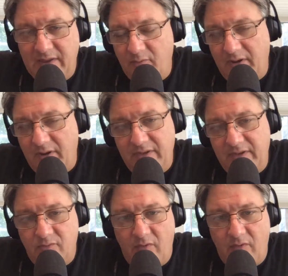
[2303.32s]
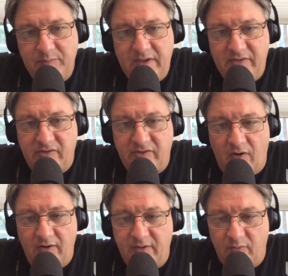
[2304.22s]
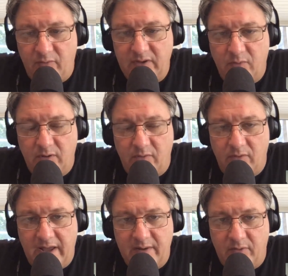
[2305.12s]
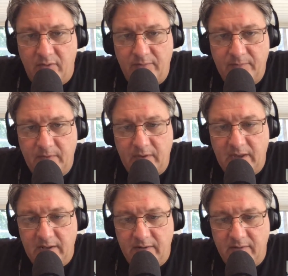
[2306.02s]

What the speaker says: building rolling pieces of art that really weren't rideable and